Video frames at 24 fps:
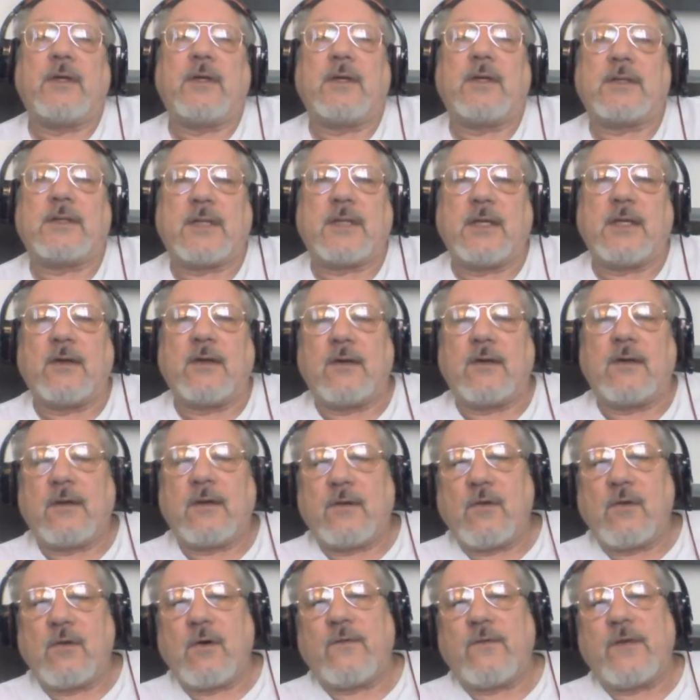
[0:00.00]
and the sitting on the
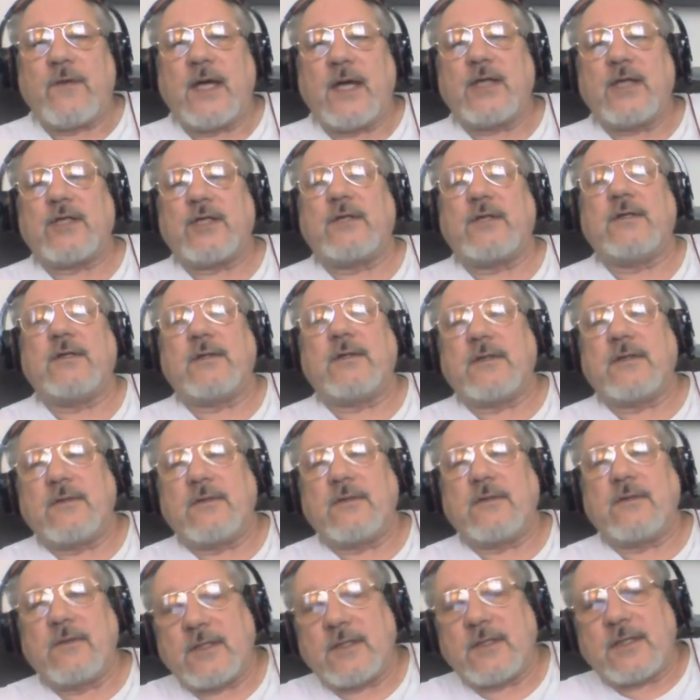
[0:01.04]
Whore of Nations and
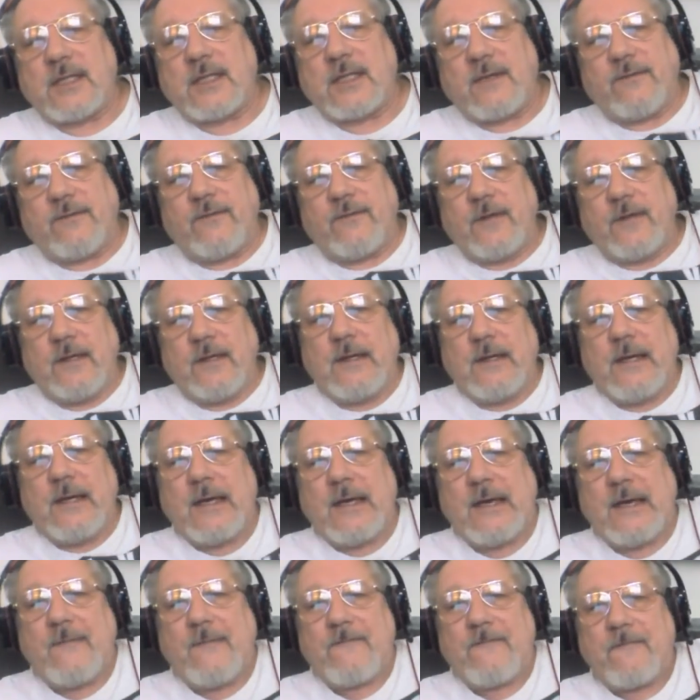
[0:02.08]
all this stuff.
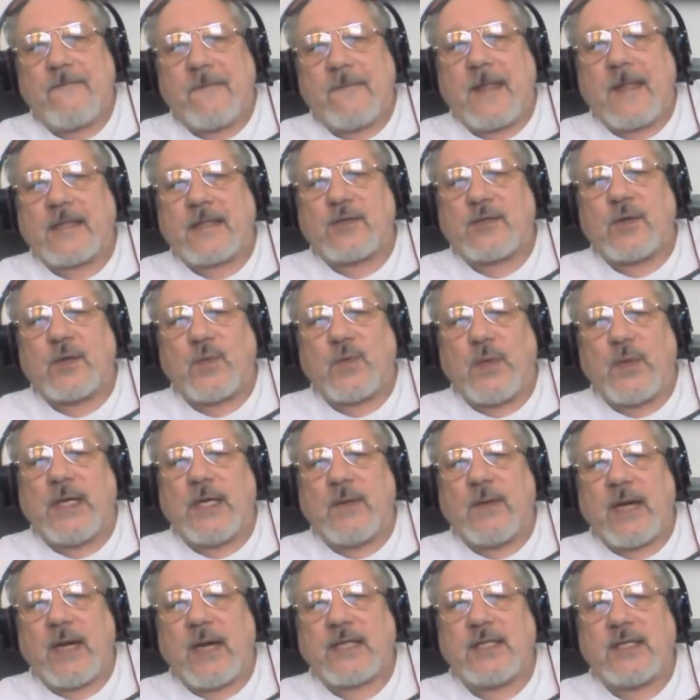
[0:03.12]
That's what
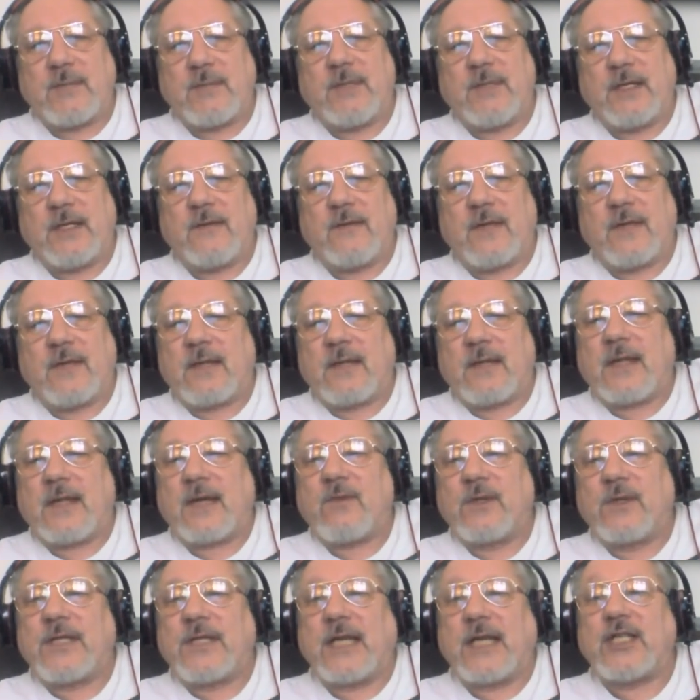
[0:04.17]
we actually believe,
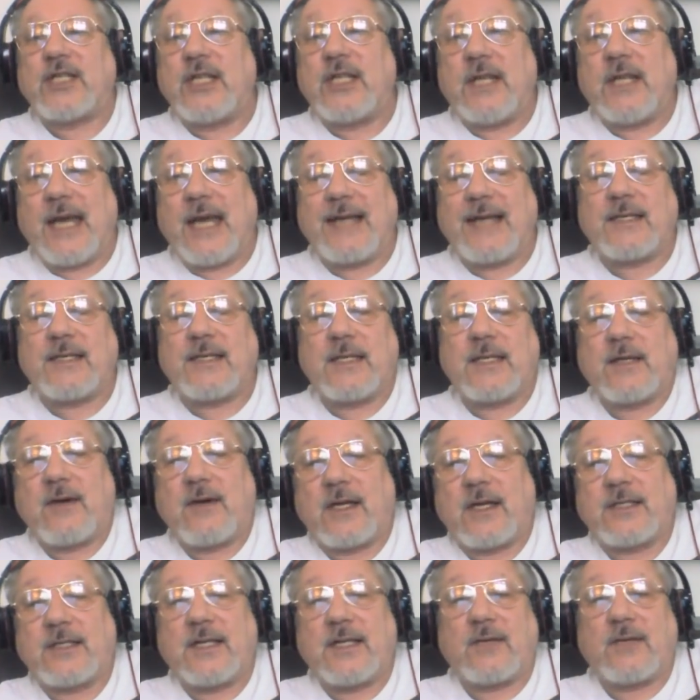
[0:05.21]
that was actually the
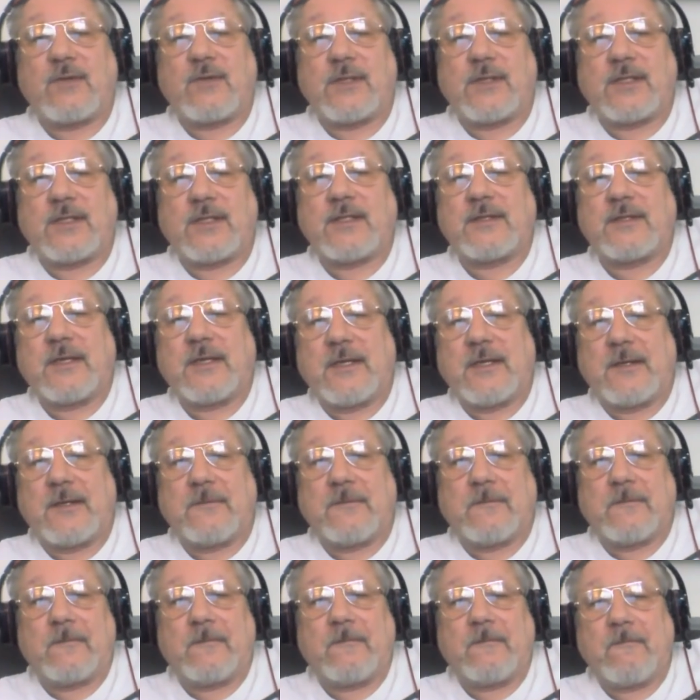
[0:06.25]
Antichrist. That was
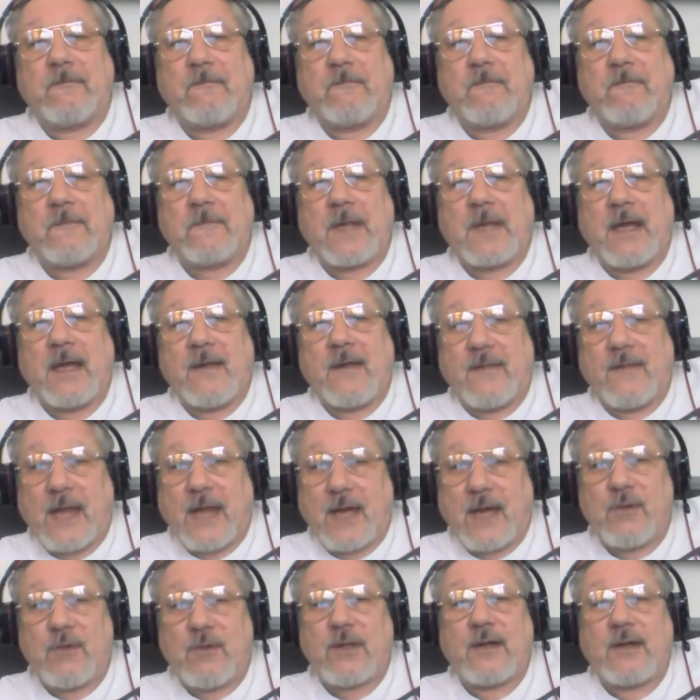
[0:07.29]
they
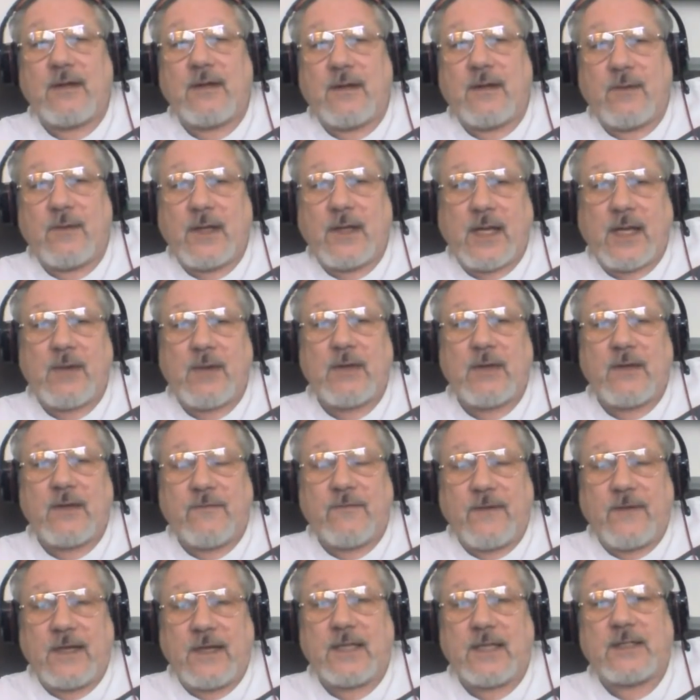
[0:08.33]
were
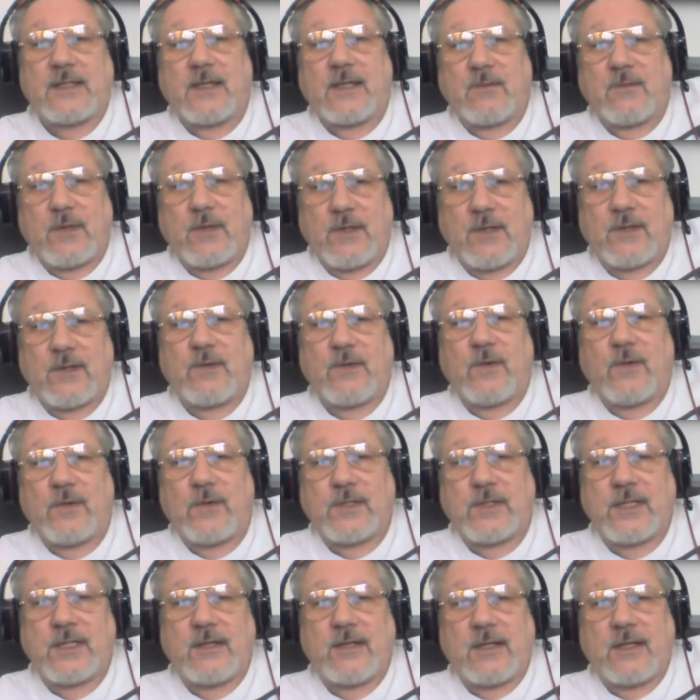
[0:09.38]
the fellas that were
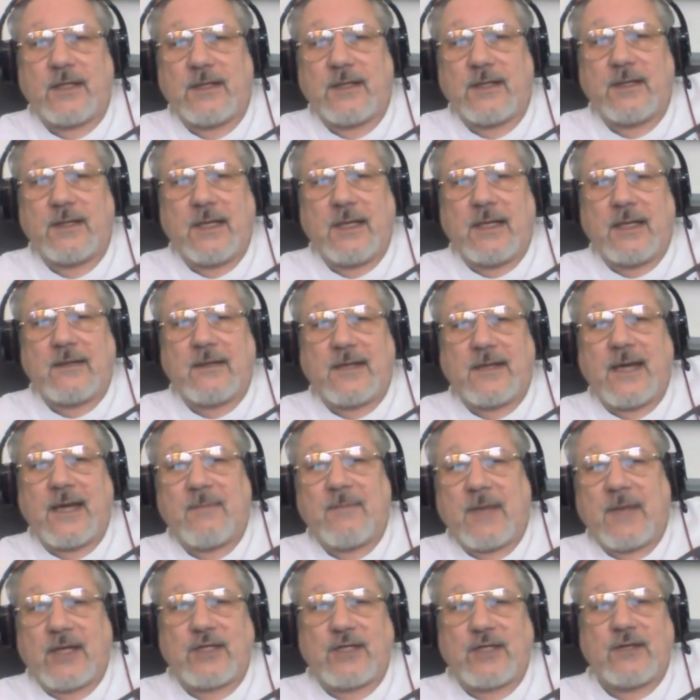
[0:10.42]
causing the
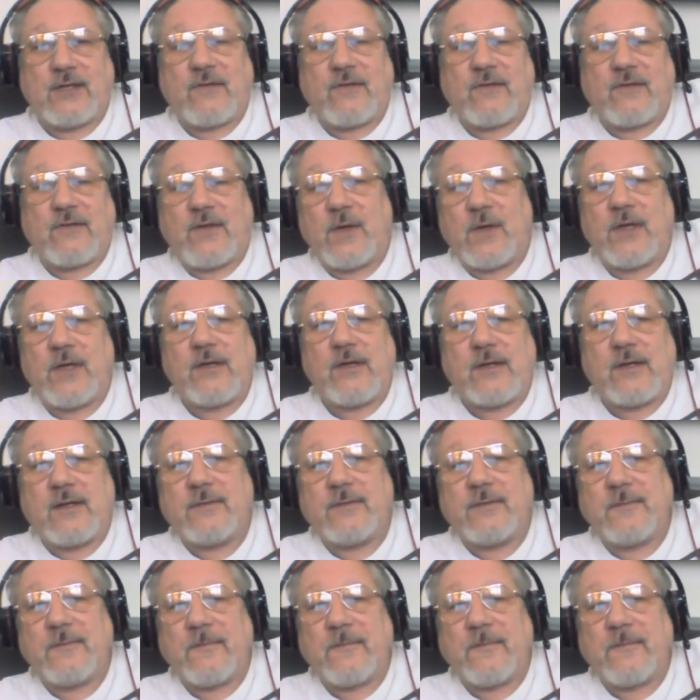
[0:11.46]
damnation of the world.